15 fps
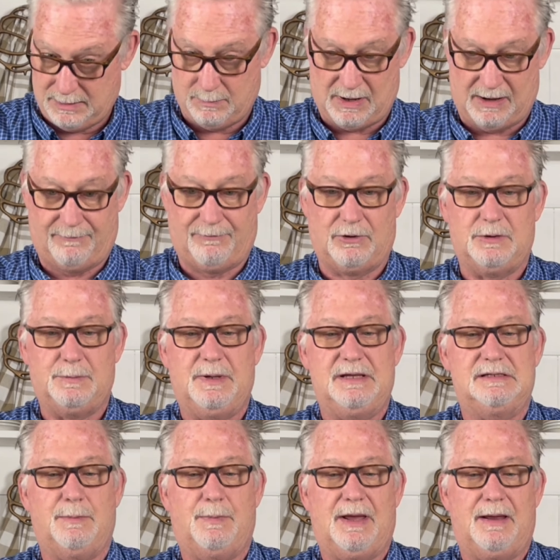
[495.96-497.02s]
my first
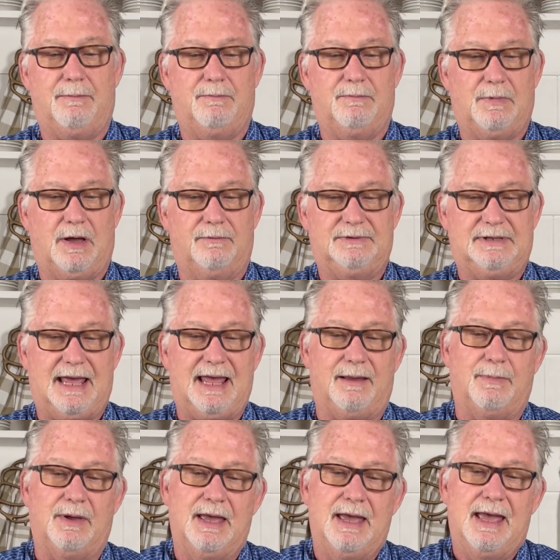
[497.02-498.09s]
piece of, of tape